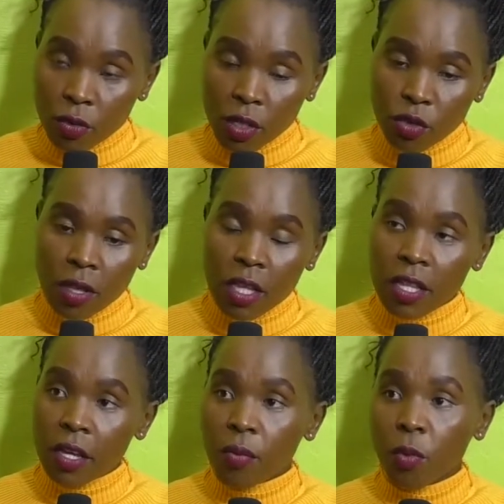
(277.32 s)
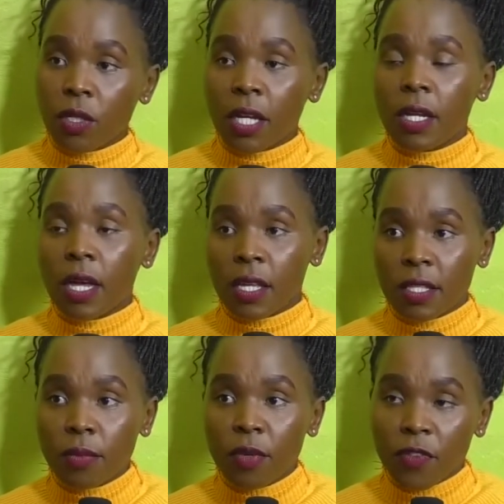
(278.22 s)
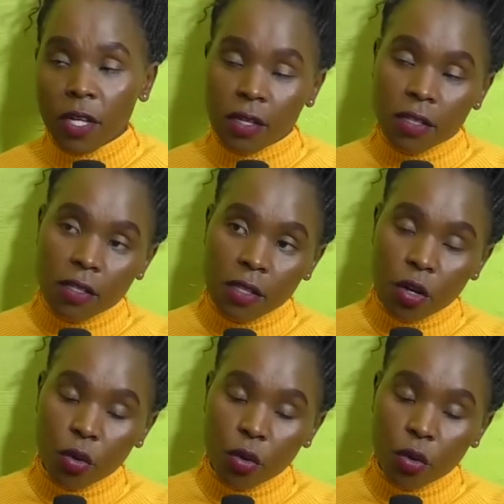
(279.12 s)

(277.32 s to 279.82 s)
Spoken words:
to ensure that they report any SGBV cases in the